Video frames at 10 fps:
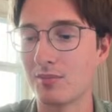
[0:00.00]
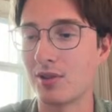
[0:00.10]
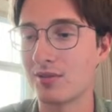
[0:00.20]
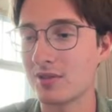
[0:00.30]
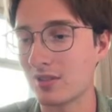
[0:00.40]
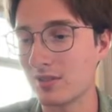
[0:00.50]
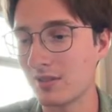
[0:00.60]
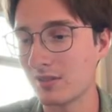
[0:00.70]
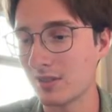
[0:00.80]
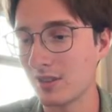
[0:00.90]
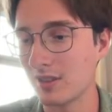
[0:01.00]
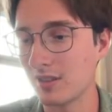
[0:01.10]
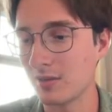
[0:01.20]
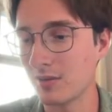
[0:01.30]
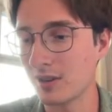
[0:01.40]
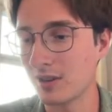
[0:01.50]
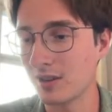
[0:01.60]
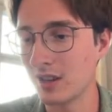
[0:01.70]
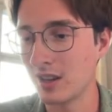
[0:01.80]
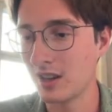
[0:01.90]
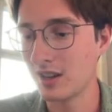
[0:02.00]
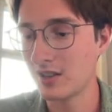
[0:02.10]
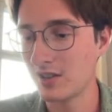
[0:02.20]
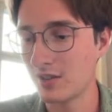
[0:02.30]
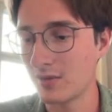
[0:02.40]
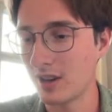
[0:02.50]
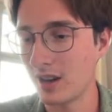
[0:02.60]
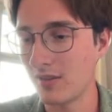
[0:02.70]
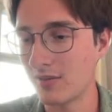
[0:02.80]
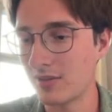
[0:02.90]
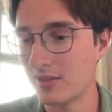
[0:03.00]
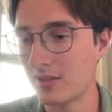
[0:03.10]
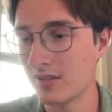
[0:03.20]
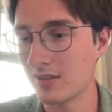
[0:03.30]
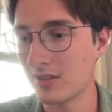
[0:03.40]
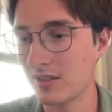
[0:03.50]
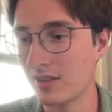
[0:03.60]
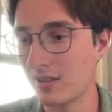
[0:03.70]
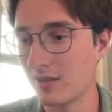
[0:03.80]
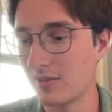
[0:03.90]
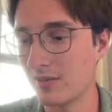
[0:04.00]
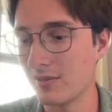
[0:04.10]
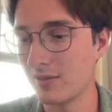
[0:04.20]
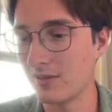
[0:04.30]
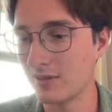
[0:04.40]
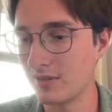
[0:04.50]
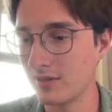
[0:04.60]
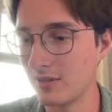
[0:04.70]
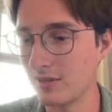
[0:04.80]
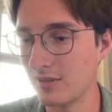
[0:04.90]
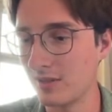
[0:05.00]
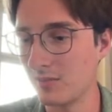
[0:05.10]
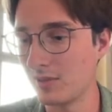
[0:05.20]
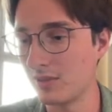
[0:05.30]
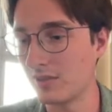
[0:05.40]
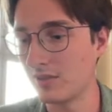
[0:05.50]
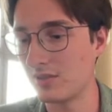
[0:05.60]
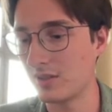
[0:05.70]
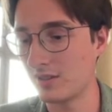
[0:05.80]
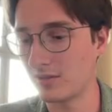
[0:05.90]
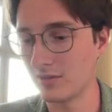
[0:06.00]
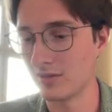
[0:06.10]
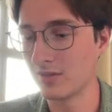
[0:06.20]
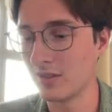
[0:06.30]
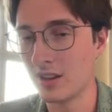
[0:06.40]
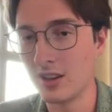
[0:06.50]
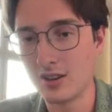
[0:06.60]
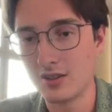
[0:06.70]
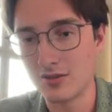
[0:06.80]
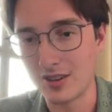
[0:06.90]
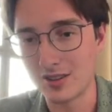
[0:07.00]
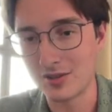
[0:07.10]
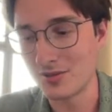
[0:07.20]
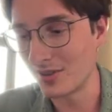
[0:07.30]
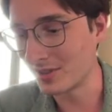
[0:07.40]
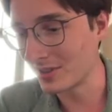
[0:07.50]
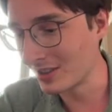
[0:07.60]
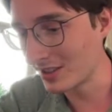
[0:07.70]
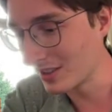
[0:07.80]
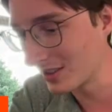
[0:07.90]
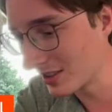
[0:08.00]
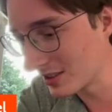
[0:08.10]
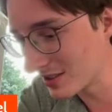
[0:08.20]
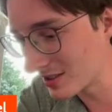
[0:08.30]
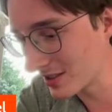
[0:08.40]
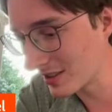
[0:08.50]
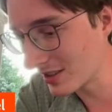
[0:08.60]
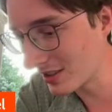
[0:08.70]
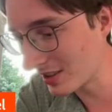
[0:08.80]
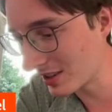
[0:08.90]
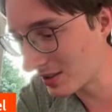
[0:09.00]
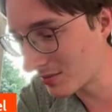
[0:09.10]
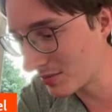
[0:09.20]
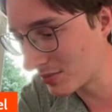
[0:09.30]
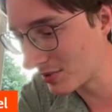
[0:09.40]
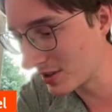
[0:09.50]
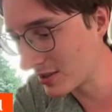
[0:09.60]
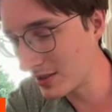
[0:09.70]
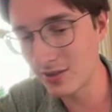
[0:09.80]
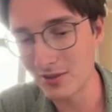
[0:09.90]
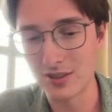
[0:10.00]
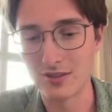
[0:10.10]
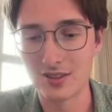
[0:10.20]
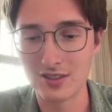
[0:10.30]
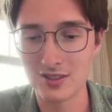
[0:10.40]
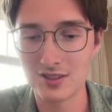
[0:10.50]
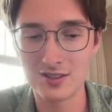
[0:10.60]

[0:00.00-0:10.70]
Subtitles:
post it here quickly, so we have it. Let me just check to not write it wrong. It's at Bradydon, right?